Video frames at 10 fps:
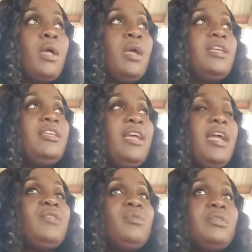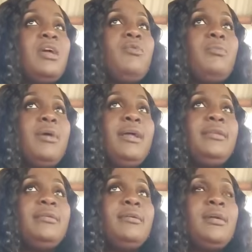She said, yeah, it was a
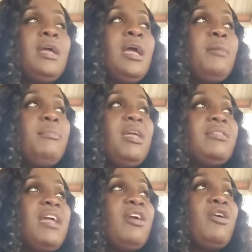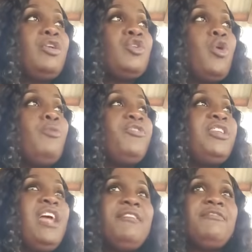woman. Me I say, a girl come for
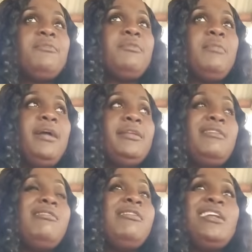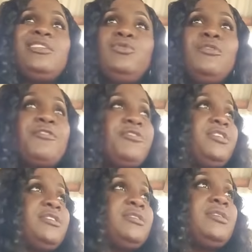knife for me, man. God knows
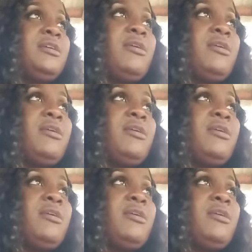Chris.